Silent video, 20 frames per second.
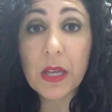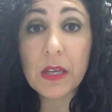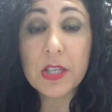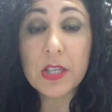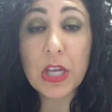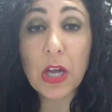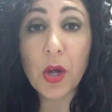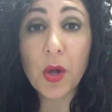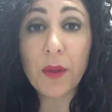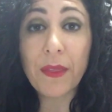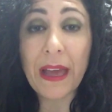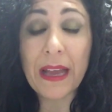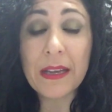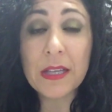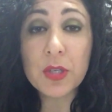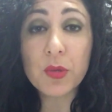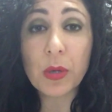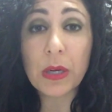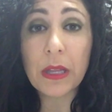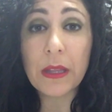So that
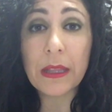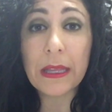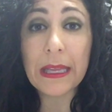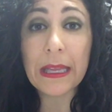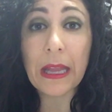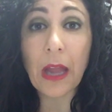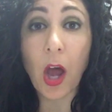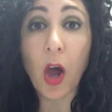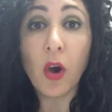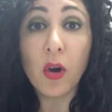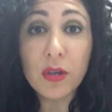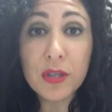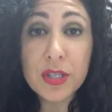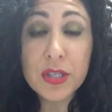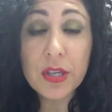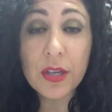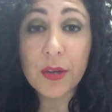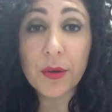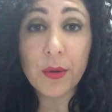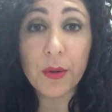is one of the
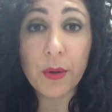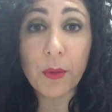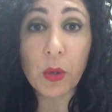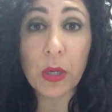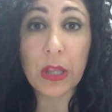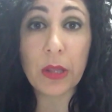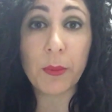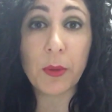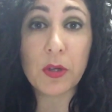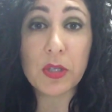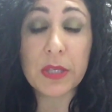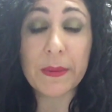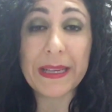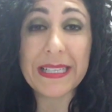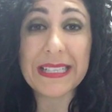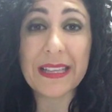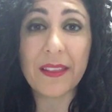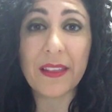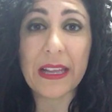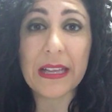most
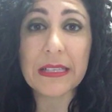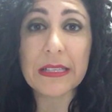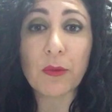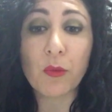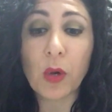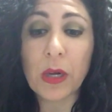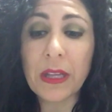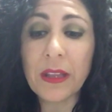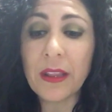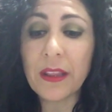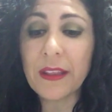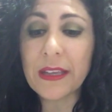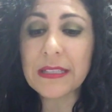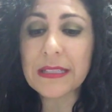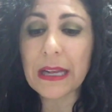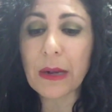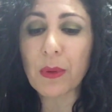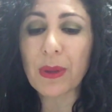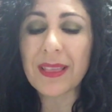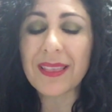amazing things. And one of the things
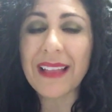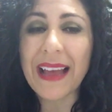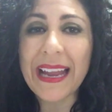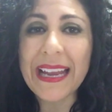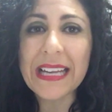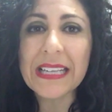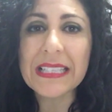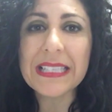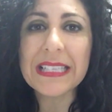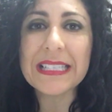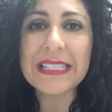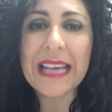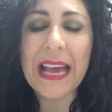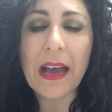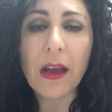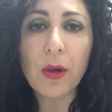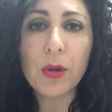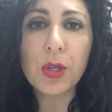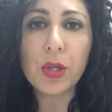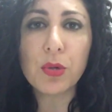that I would like to
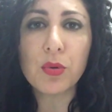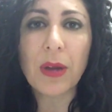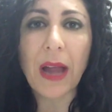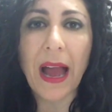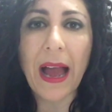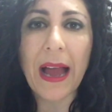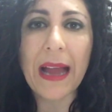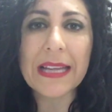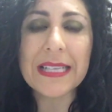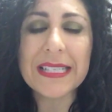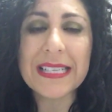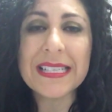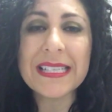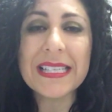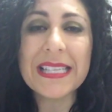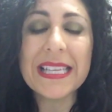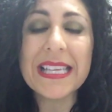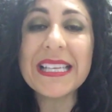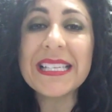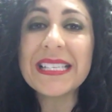tell you guys
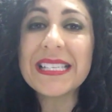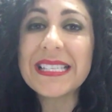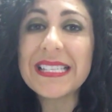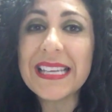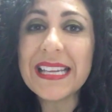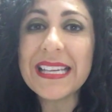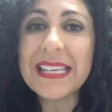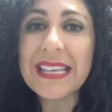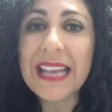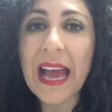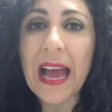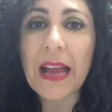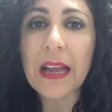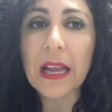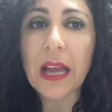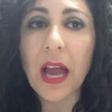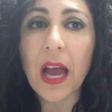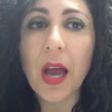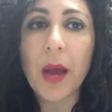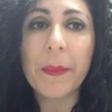is this did
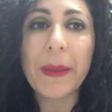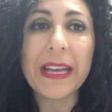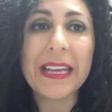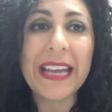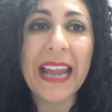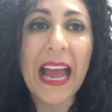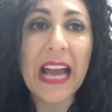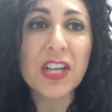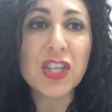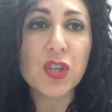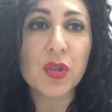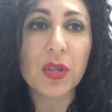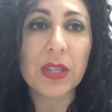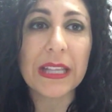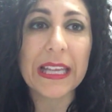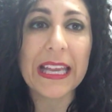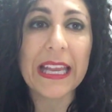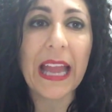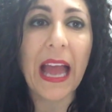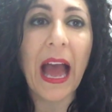not come
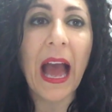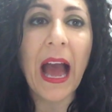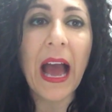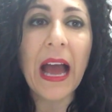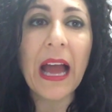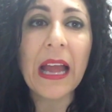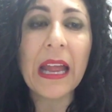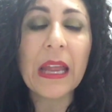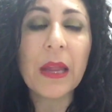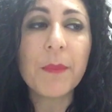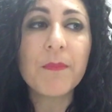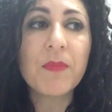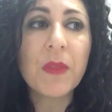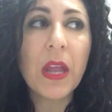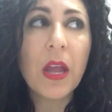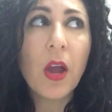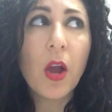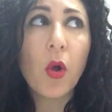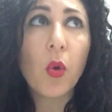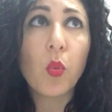naturally. I
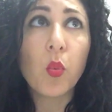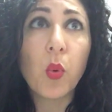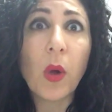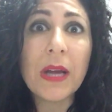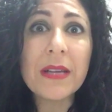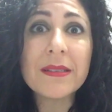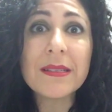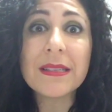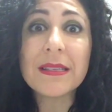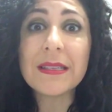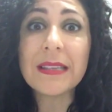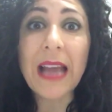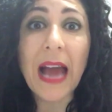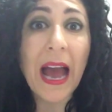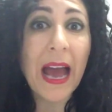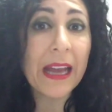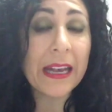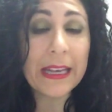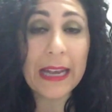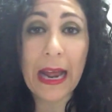was
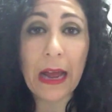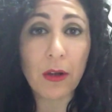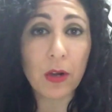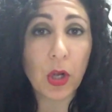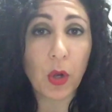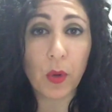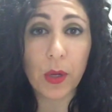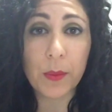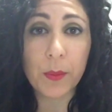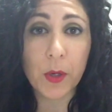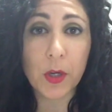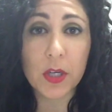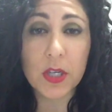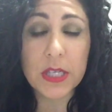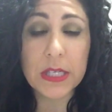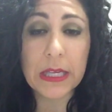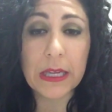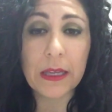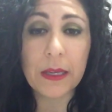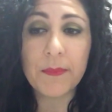not an outgoing
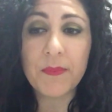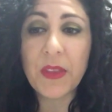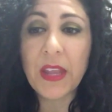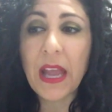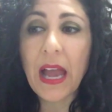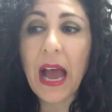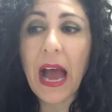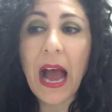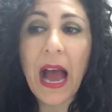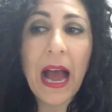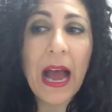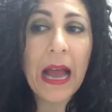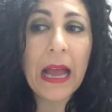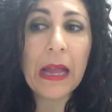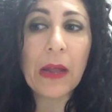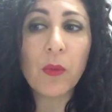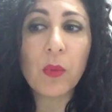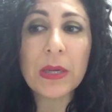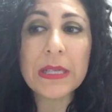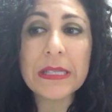person.
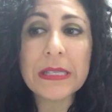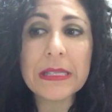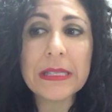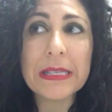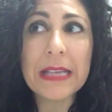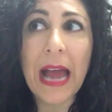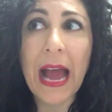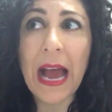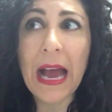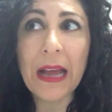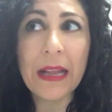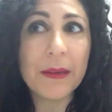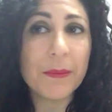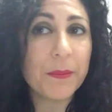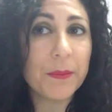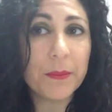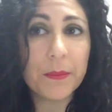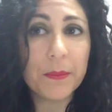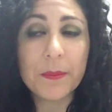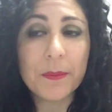I was not
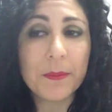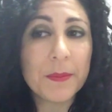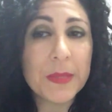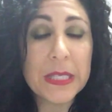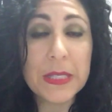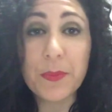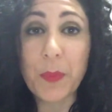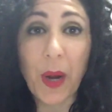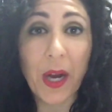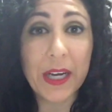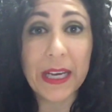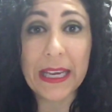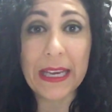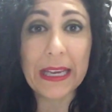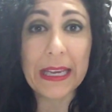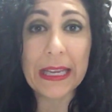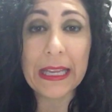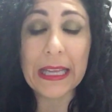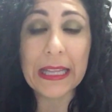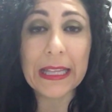
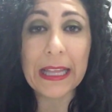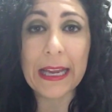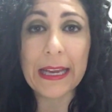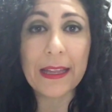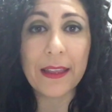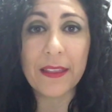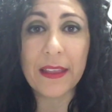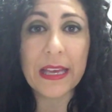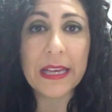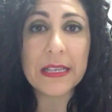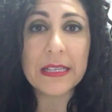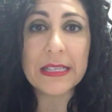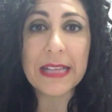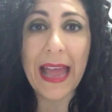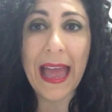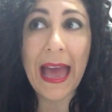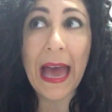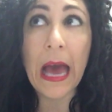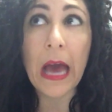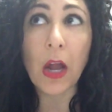spunky like this
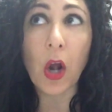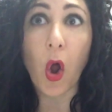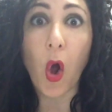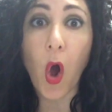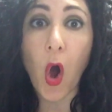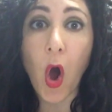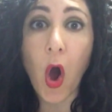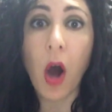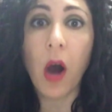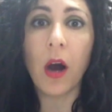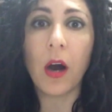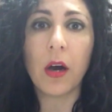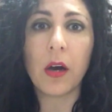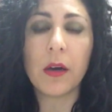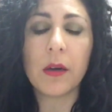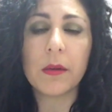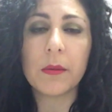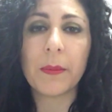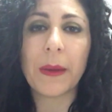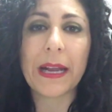at
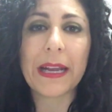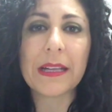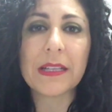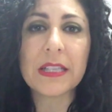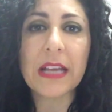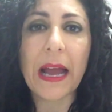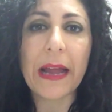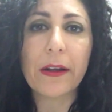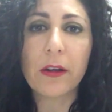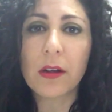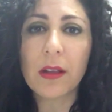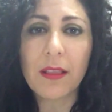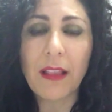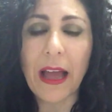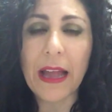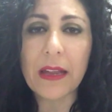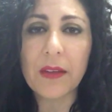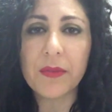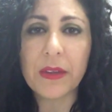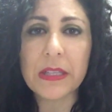all my entire
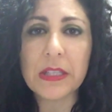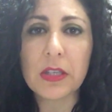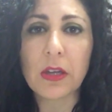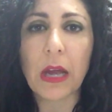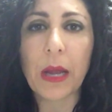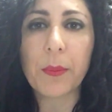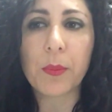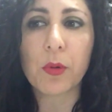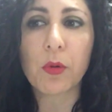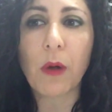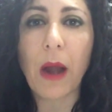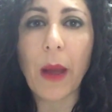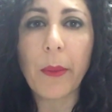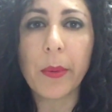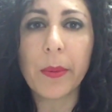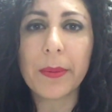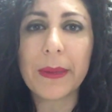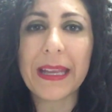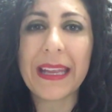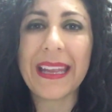life until I
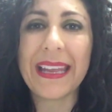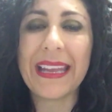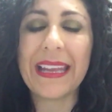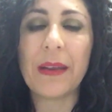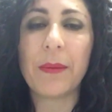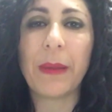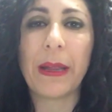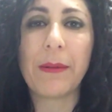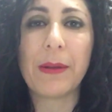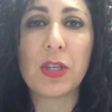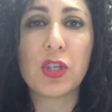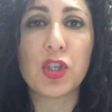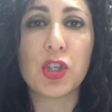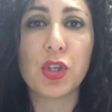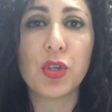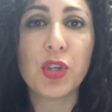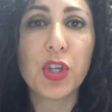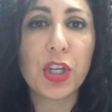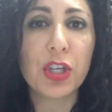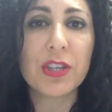probably hit maybe
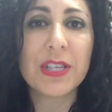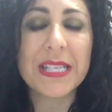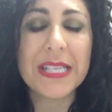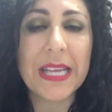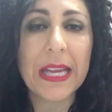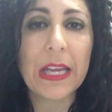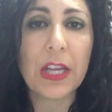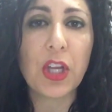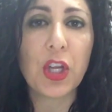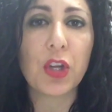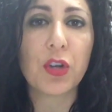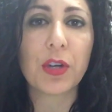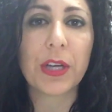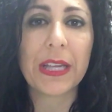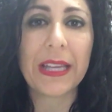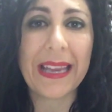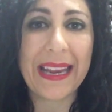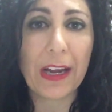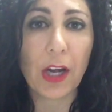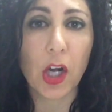junior, senior
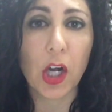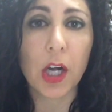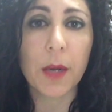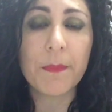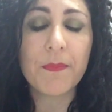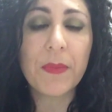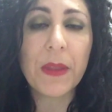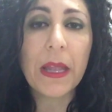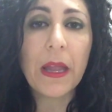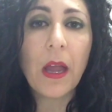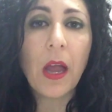year.